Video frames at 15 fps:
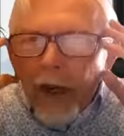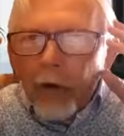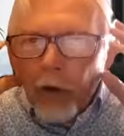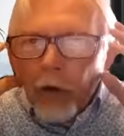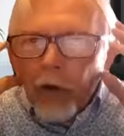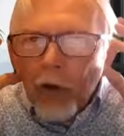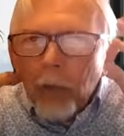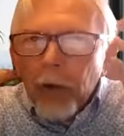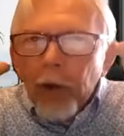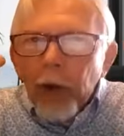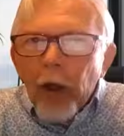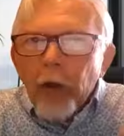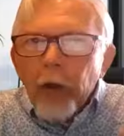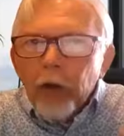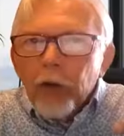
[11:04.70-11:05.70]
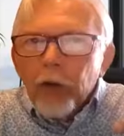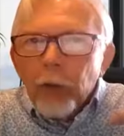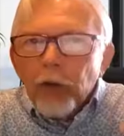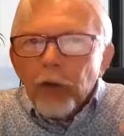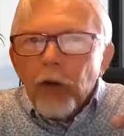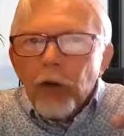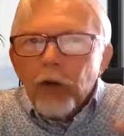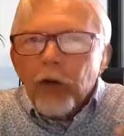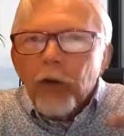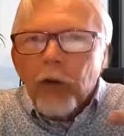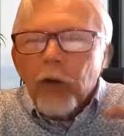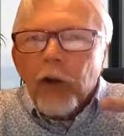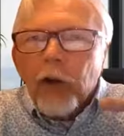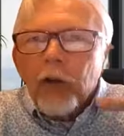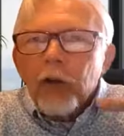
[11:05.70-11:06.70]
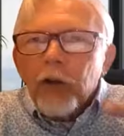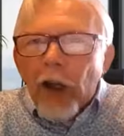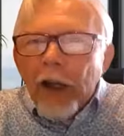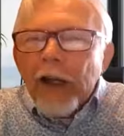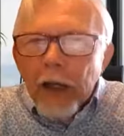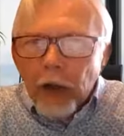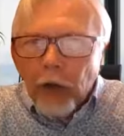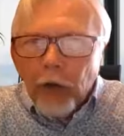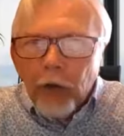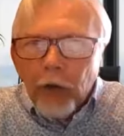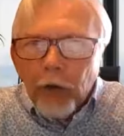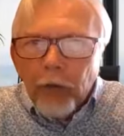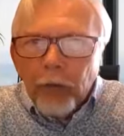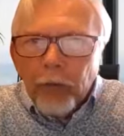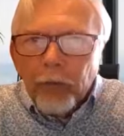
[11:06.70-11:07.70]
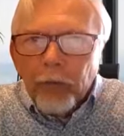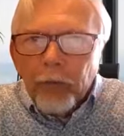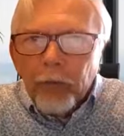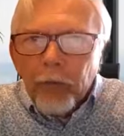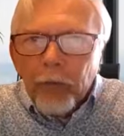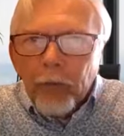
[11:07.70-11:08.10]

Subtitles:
the similarity with others which is salient.